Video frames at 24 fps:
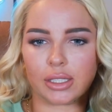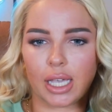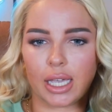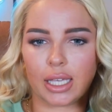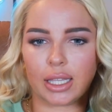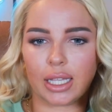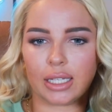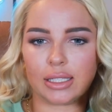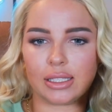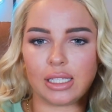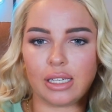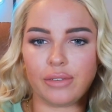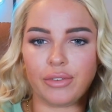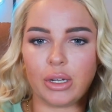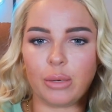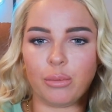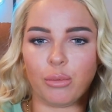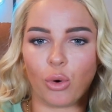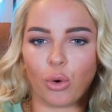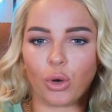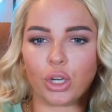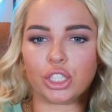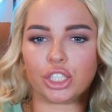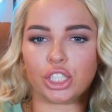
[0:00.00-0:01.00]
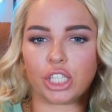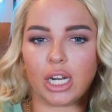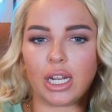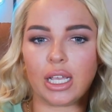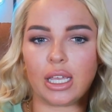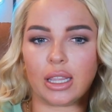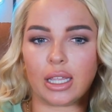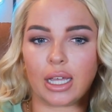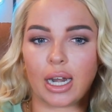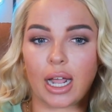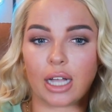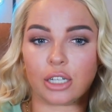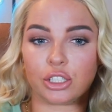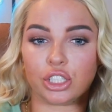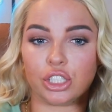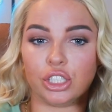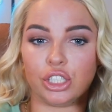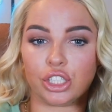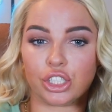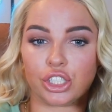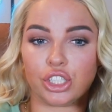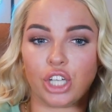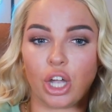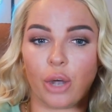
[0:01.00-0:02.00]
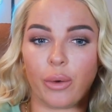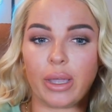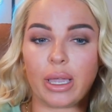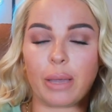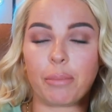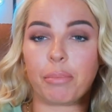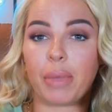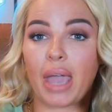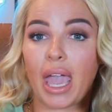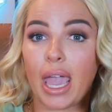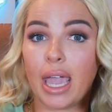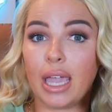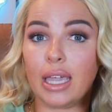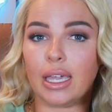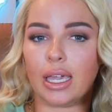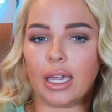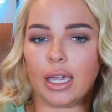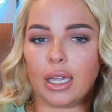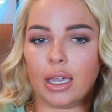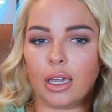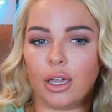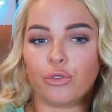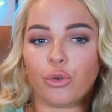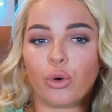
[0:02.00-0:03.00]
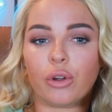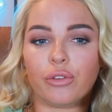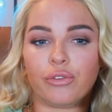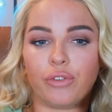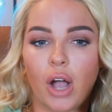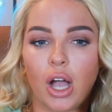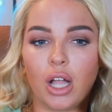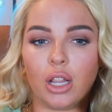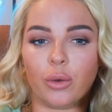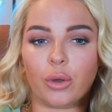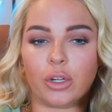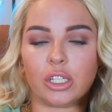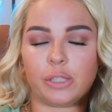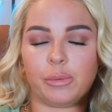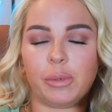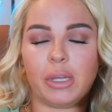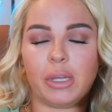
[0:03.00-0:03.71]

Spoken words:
Like that's even more shitty than actually just going and paying for followers,